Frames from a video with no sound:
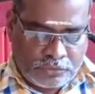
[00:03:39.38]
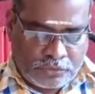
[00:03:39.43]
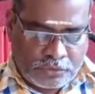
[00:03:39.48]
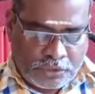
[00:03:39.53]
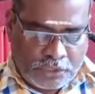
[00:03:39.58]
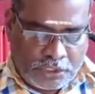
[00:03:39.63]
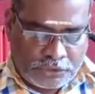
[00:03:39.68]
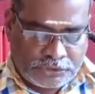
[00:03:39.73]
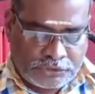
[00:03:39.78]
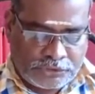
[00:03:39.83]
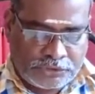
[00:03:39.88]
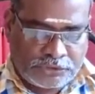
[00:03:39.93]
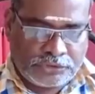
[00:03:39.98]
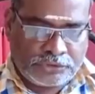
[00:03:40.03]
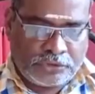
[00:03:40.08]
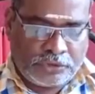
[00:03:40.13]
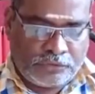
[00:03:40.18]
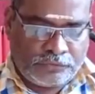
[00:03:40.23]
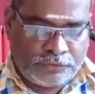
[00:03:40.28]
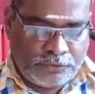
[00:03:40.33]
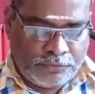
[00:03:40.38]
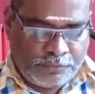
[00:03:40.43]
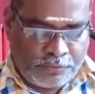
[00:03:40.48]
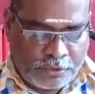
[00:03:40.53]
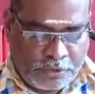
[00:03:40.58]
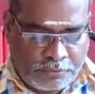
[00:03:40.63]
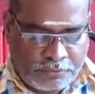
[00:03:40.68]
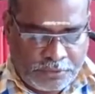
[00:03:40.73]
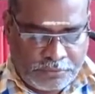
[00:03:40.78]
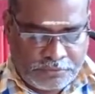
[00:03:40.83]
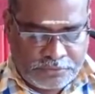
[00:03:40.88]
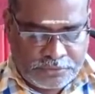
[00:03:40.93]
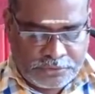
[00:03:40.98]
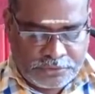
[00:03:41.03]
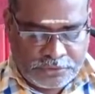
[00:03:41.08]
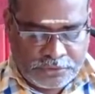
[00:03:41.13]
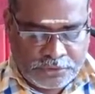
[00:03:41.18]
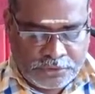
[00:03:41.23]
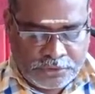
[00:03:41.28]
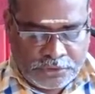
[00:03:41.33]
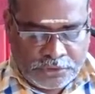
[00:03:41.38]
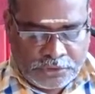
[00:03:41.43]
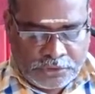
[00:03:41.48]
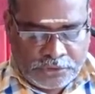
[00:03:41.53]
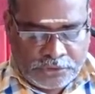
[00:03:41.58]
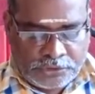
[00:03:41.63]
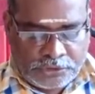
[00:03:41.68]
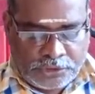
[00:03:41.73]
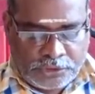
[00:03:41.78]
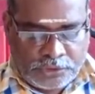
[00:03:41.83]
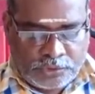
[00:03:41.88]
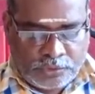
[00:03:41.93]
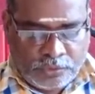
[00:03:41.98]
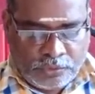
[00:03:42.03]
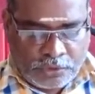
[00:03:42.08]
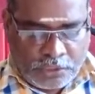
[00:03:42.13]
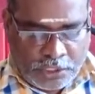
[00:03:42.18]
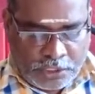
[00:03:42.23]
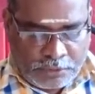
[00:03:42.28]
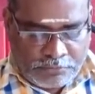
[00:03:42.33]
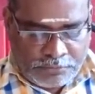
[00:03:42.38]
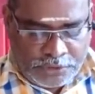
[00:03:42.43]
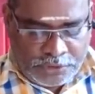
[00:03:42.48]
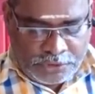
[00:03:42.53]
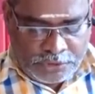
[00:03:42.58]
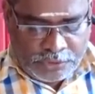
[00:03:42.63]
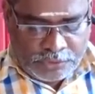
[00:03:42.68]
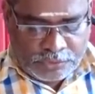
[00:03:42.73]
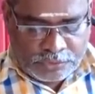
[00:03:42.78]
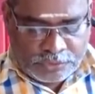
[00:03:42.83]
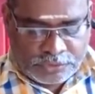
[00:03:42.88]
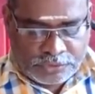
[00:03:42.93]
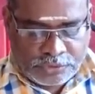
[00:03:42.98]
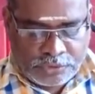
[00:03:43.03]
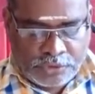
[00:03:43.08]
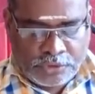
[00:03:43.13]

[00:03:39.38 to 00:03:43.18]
causes of the problems. The tool can be used.